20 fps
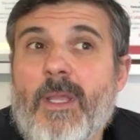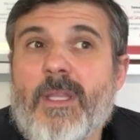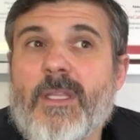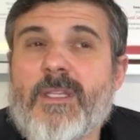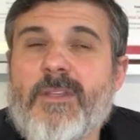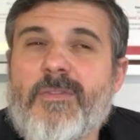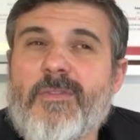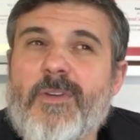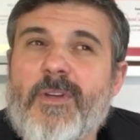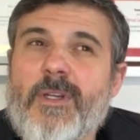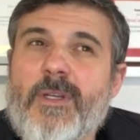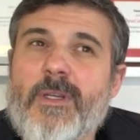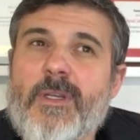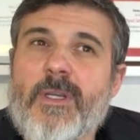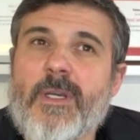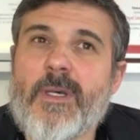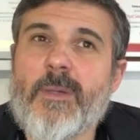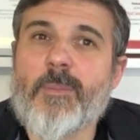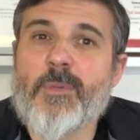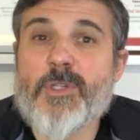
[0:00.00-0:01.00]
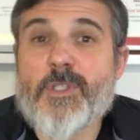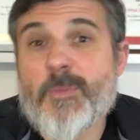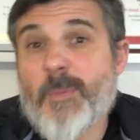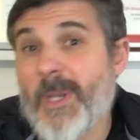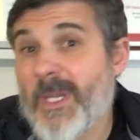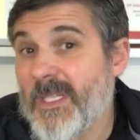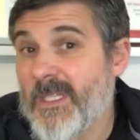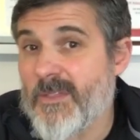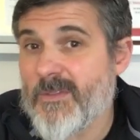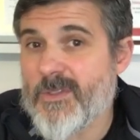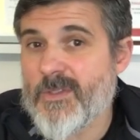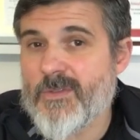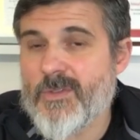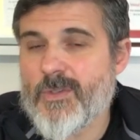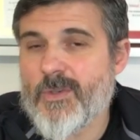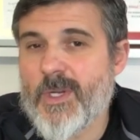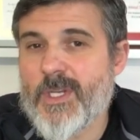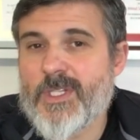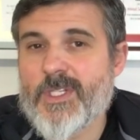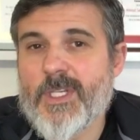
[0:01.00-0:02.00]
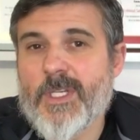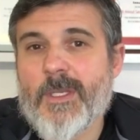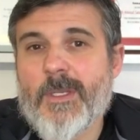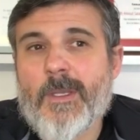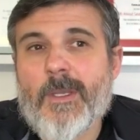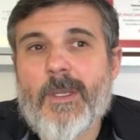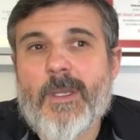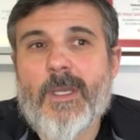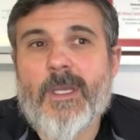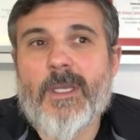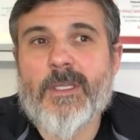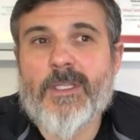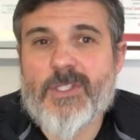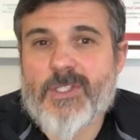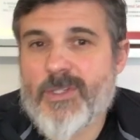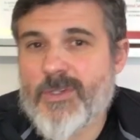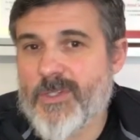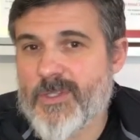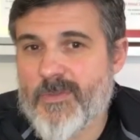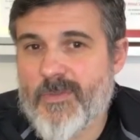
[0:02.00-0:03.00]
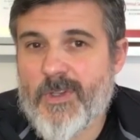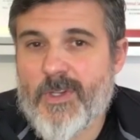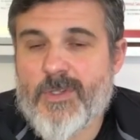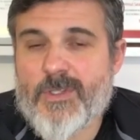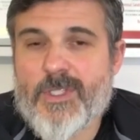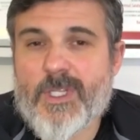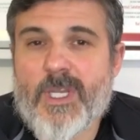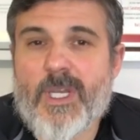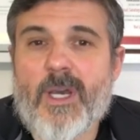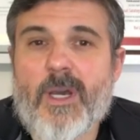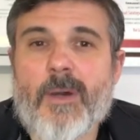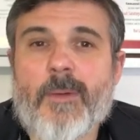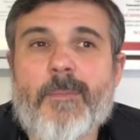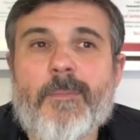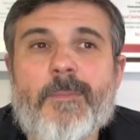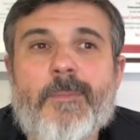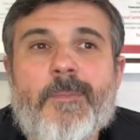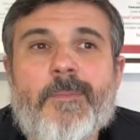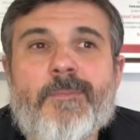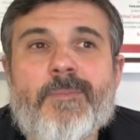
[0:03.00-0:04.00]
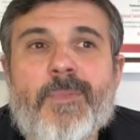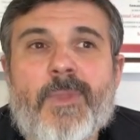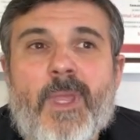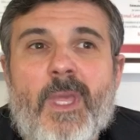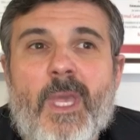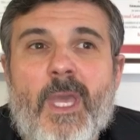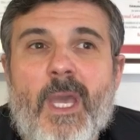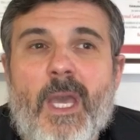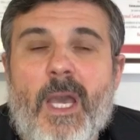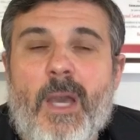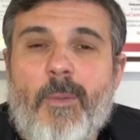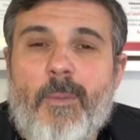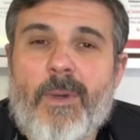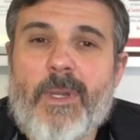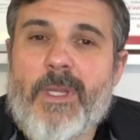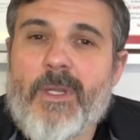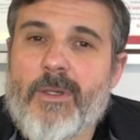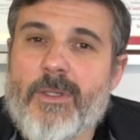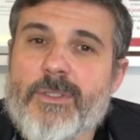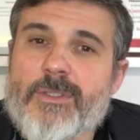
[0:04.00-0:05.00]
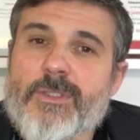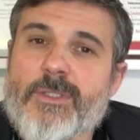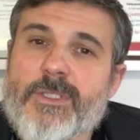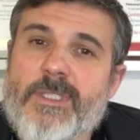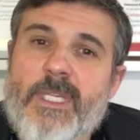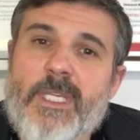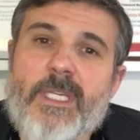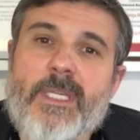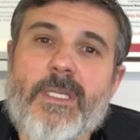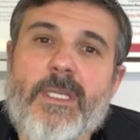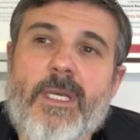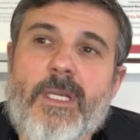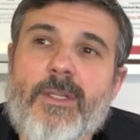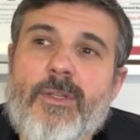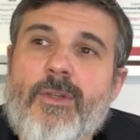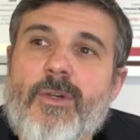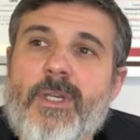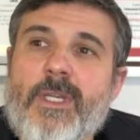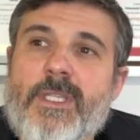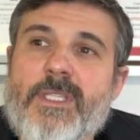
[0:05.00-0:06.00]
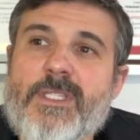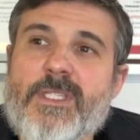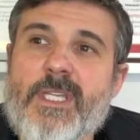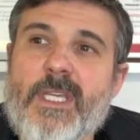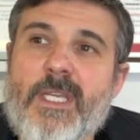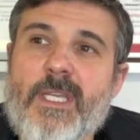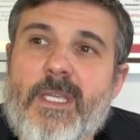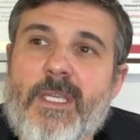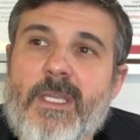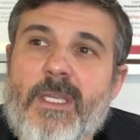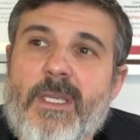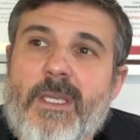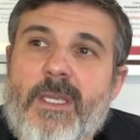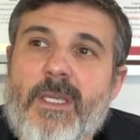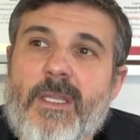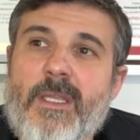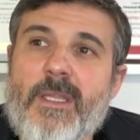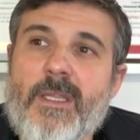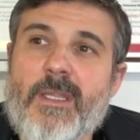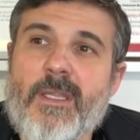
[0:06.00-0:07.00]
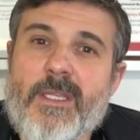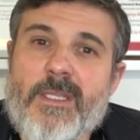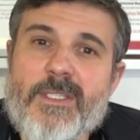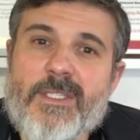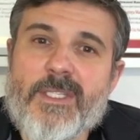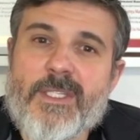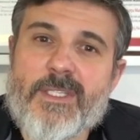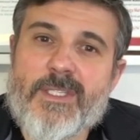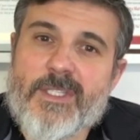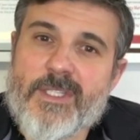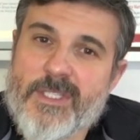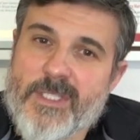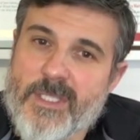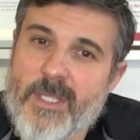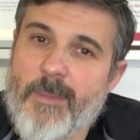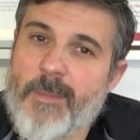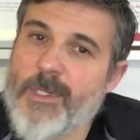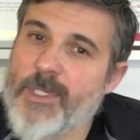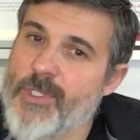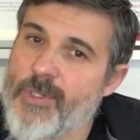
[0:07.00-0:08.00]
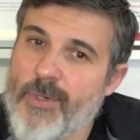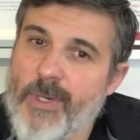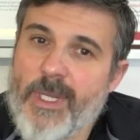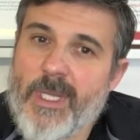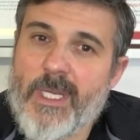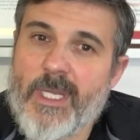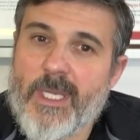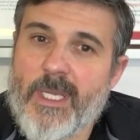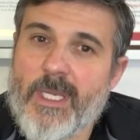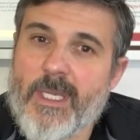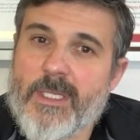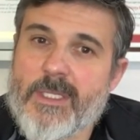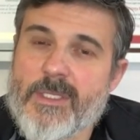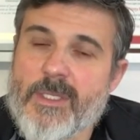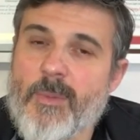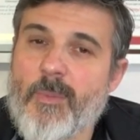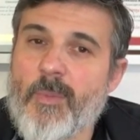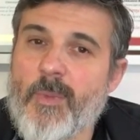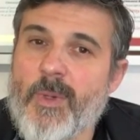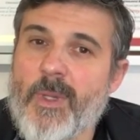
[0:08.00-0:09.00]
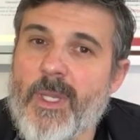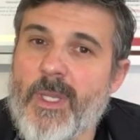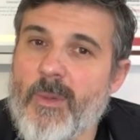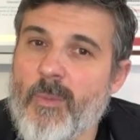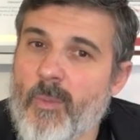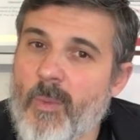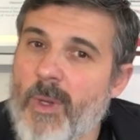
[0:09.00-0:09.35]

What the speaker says: different perspectives of stretching in the series of videos to come, I want you to also take a look and say, this is Systema training in